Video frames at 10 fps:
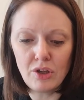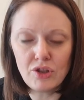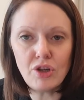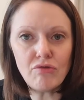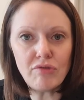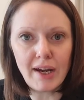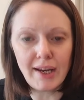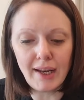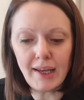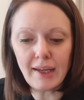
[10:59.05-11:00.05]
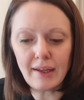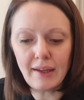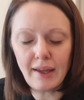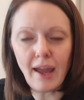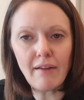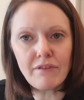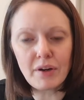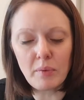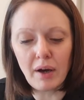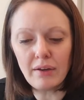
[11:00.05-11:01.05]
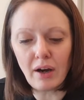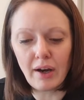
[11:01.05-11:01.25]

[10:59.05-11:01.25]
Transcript: Do you really? Everyone?